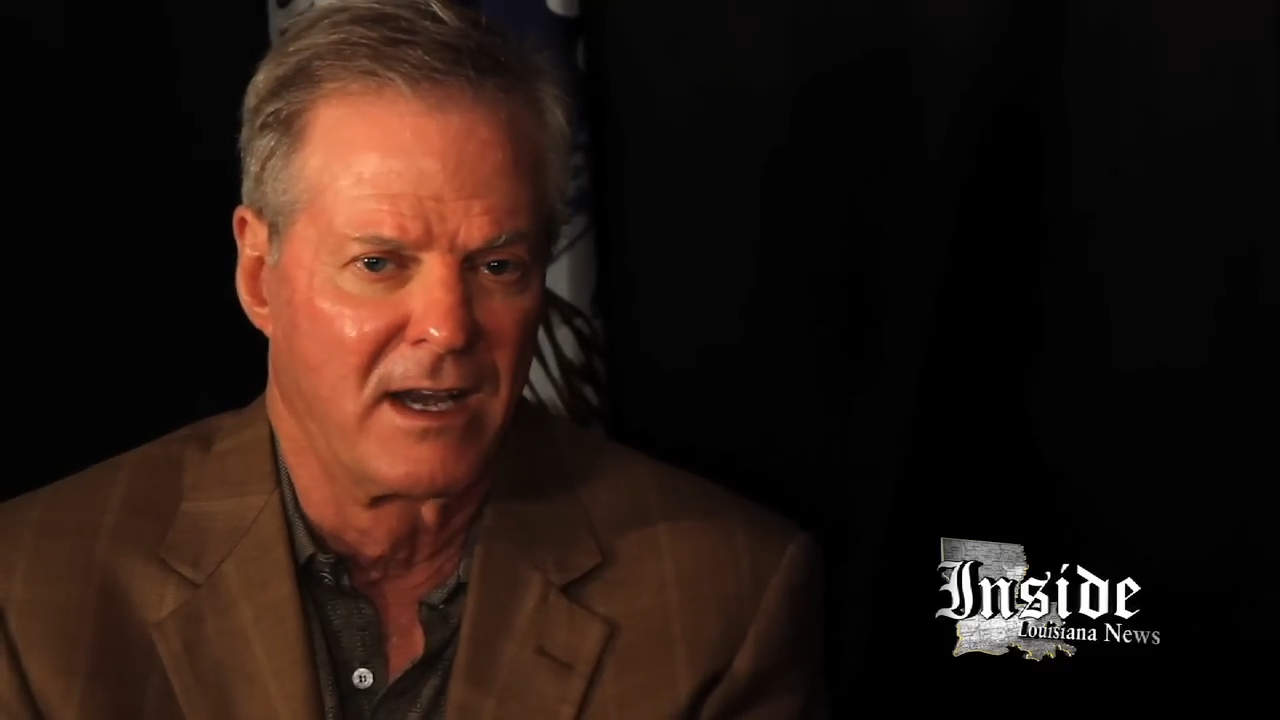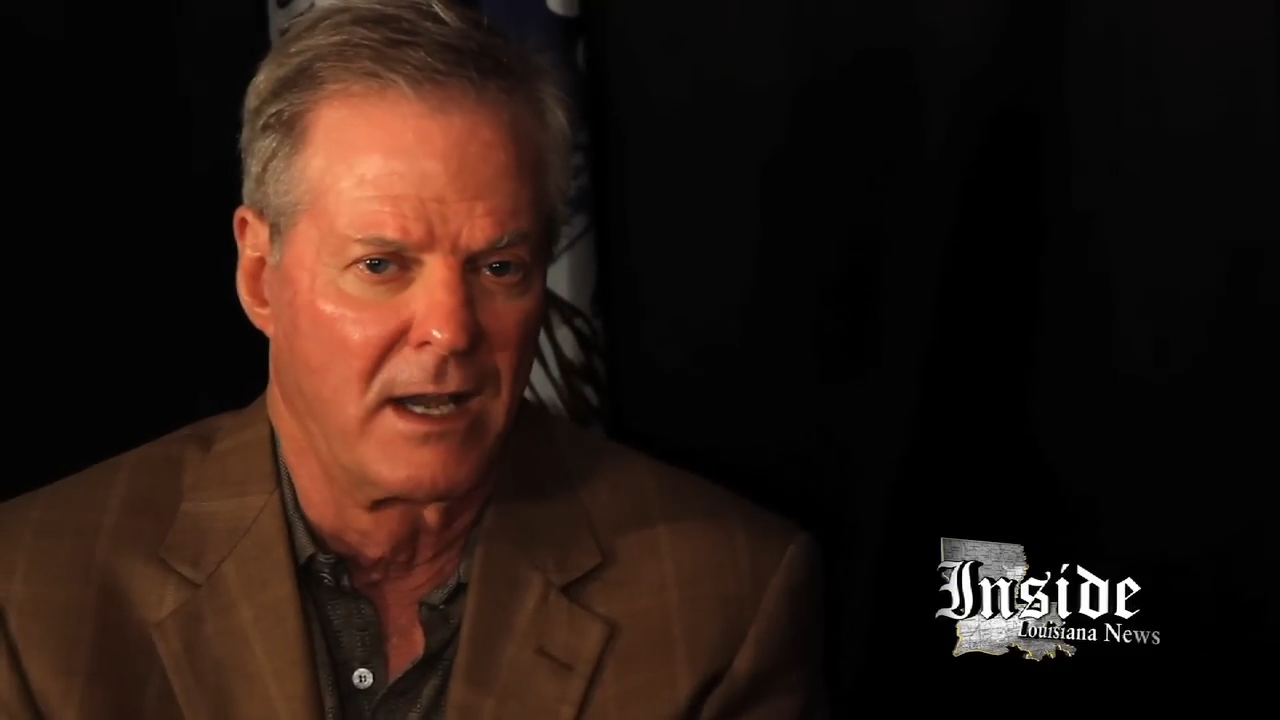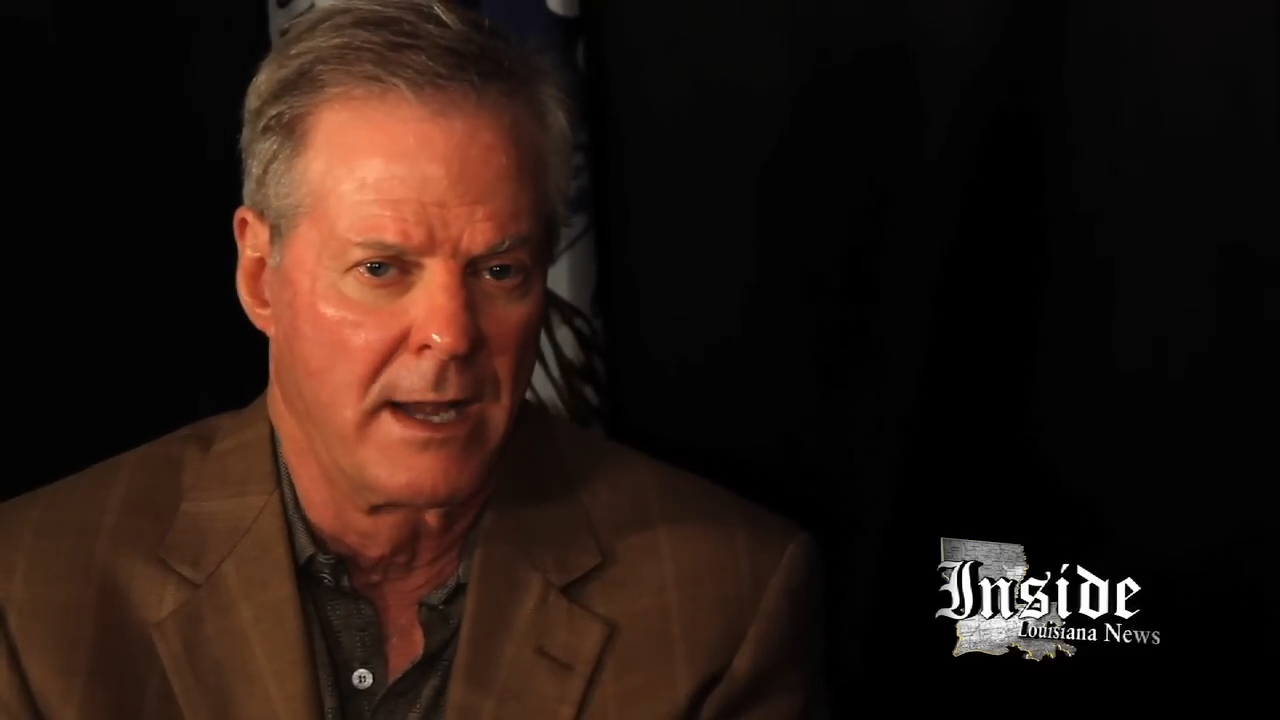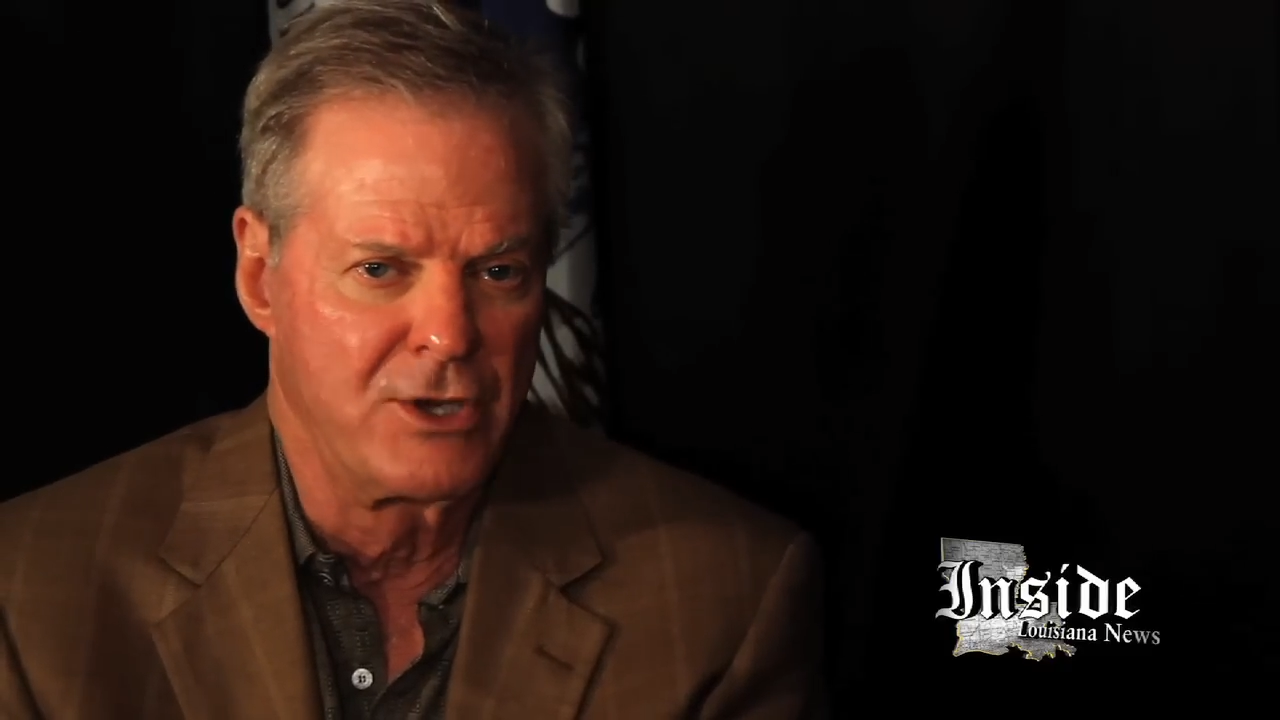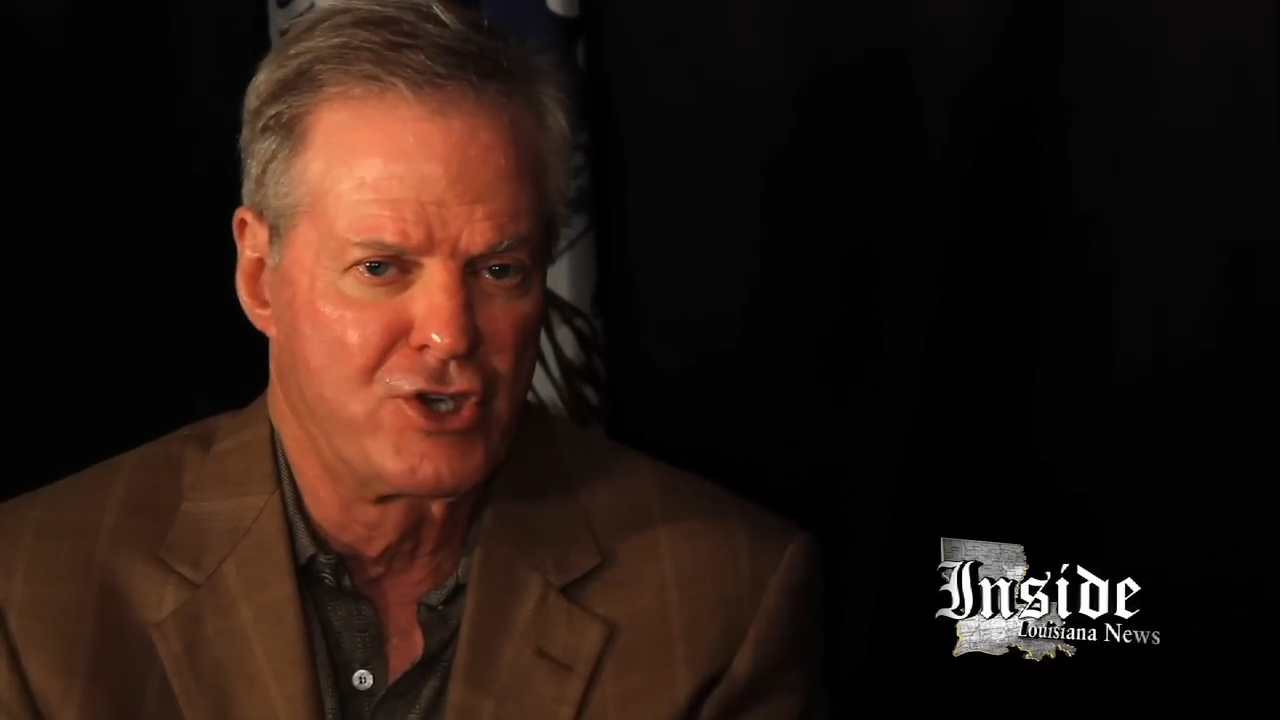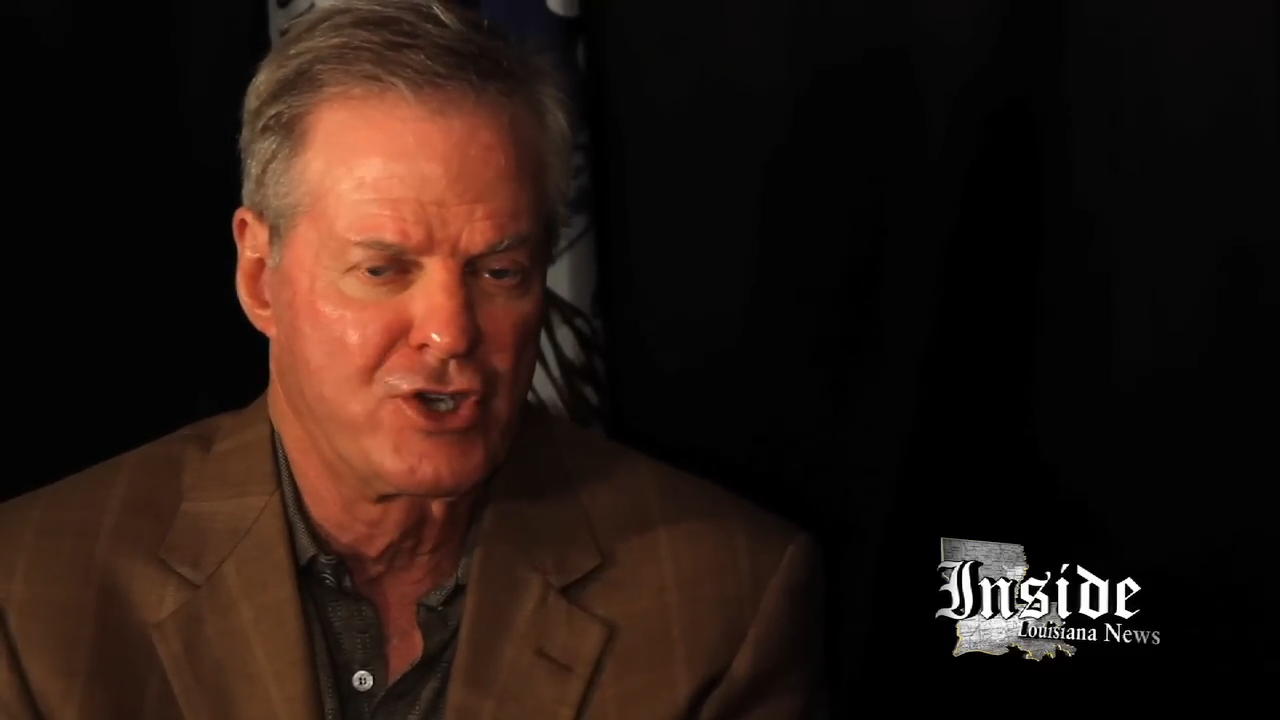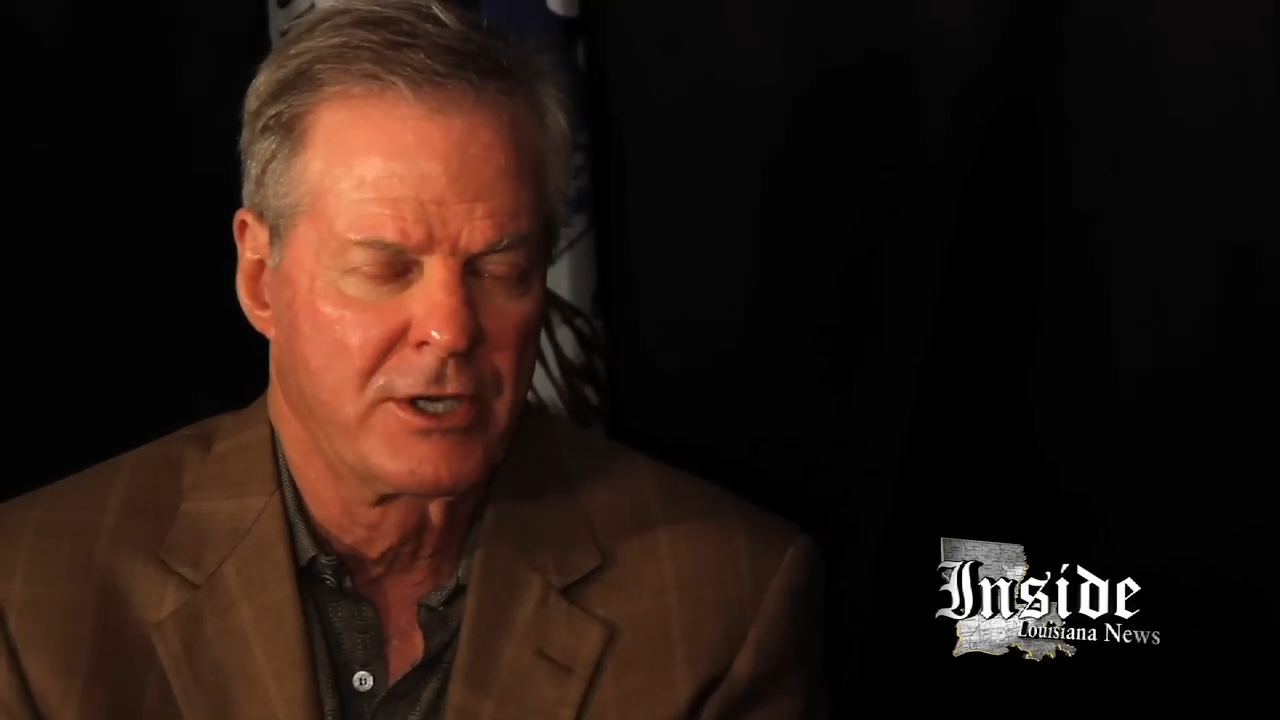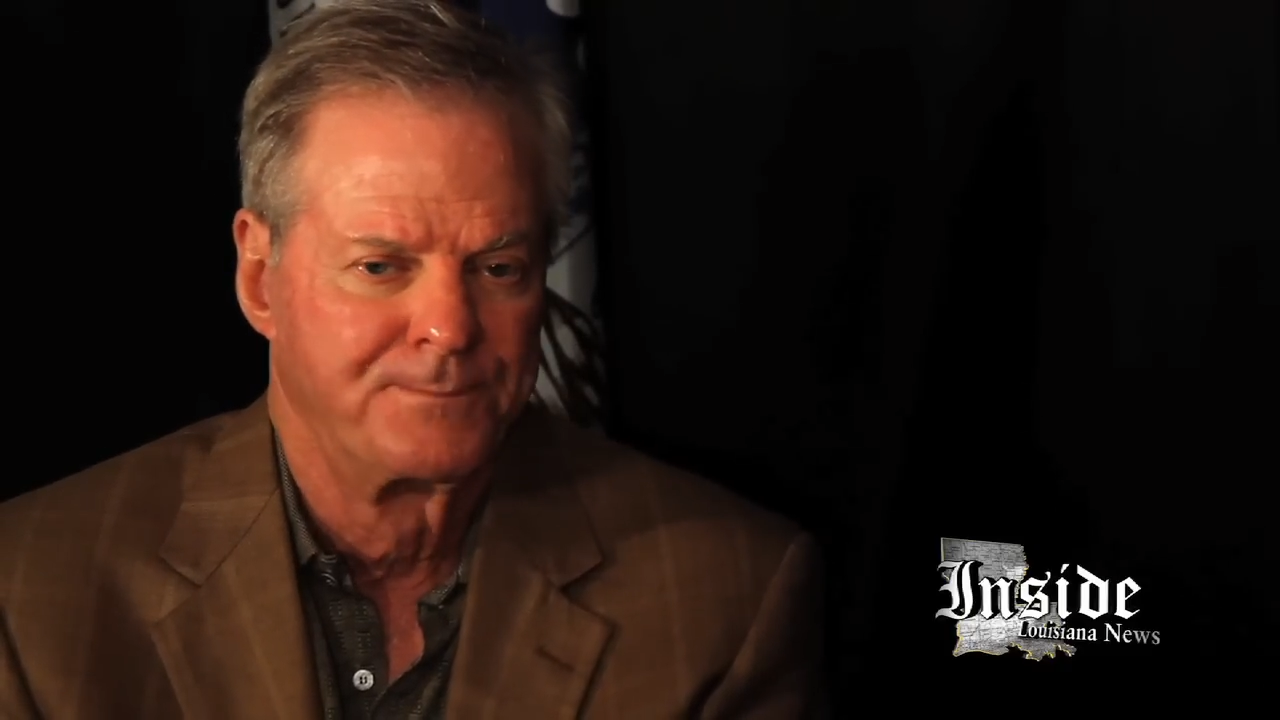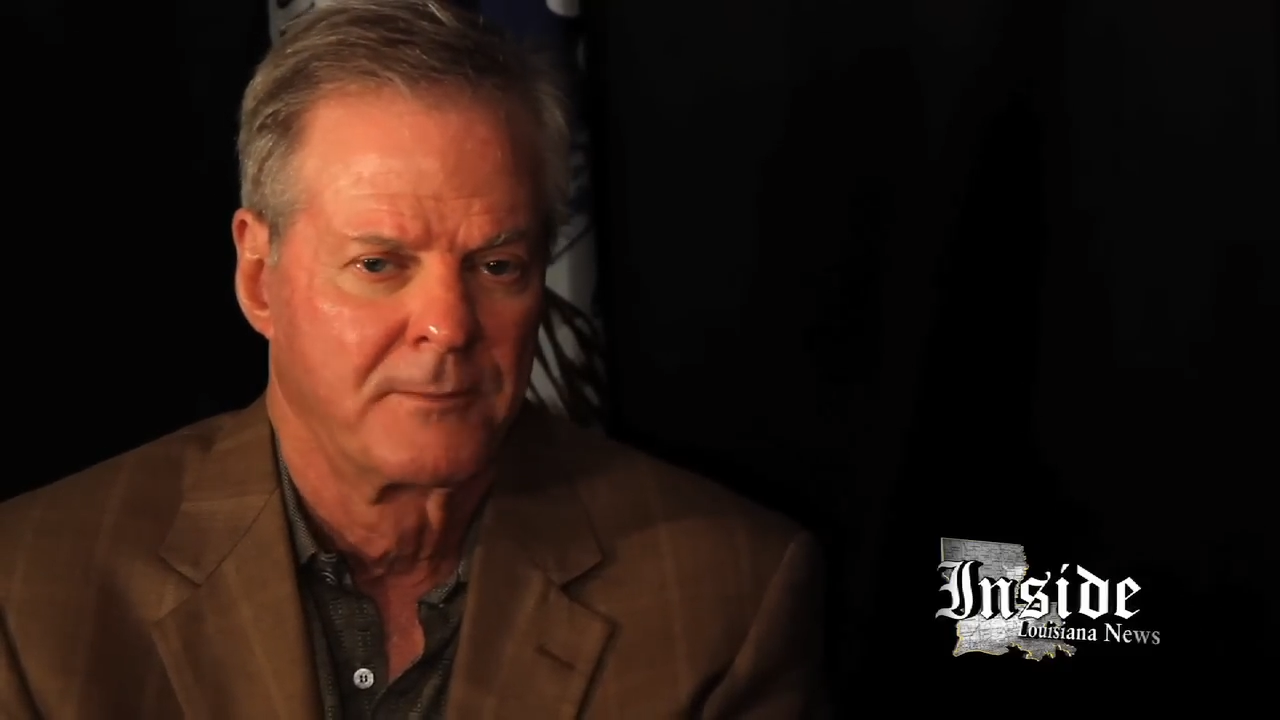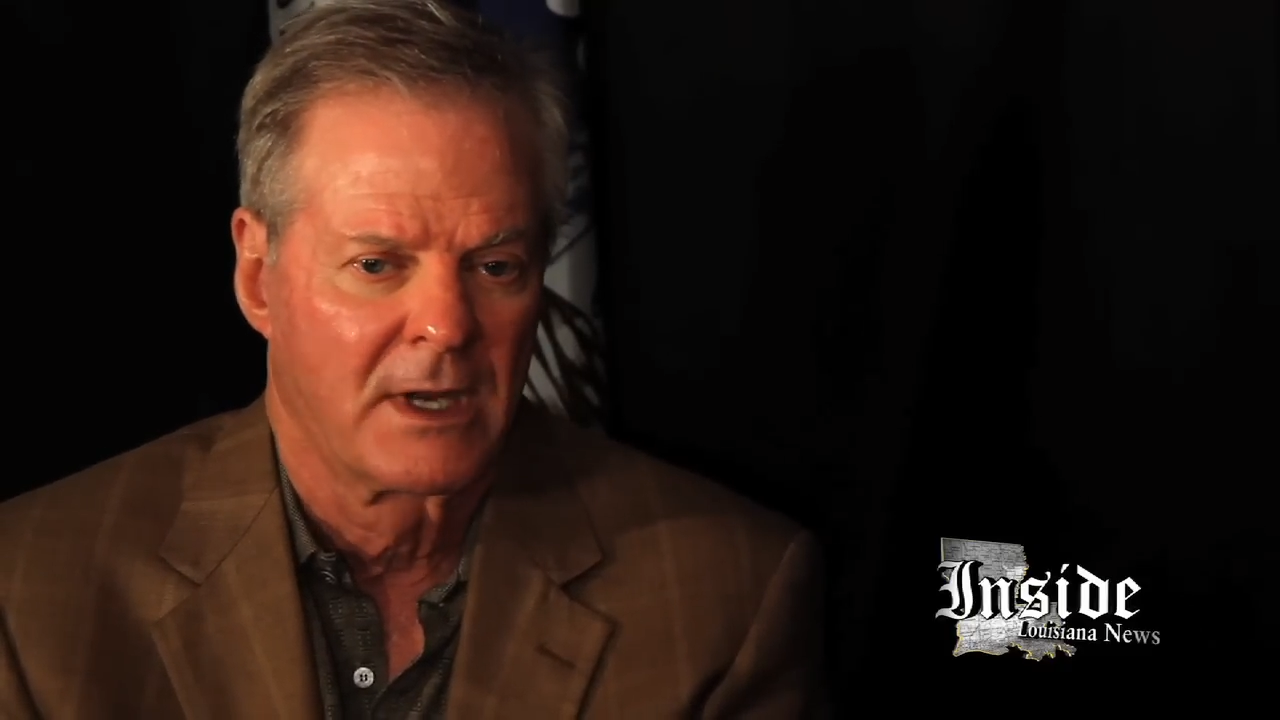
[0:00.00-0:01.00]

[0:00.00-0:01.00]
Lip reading: lunch,